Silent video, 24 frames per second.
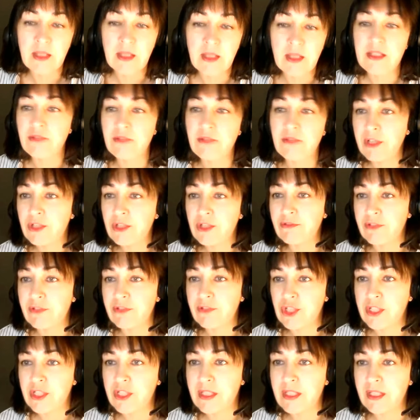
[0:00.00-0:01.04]
Severe
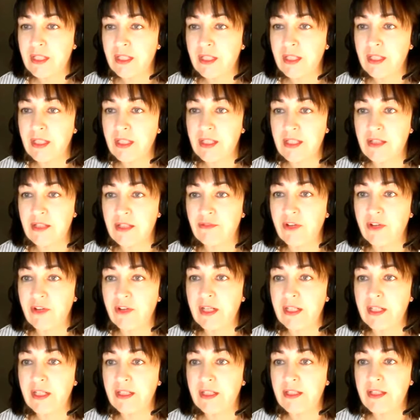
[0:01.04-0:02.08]
deficiency is
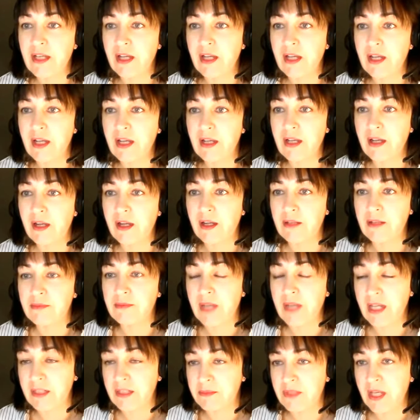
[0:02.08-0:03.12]
defined
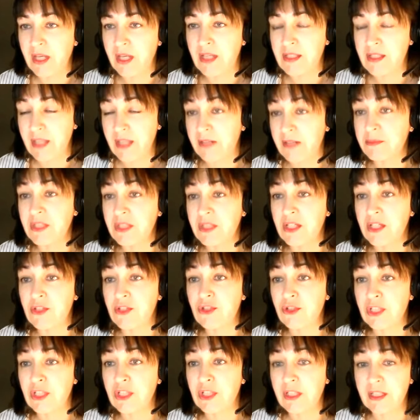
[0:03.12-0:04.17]
as ADAMTS13